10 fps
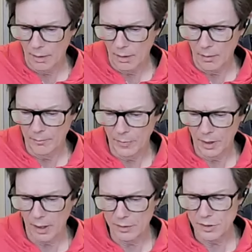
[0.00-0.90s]
um,
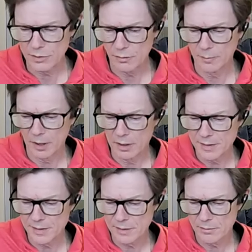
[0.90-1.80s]
in that industry
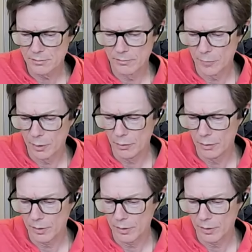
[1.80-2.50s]
because you,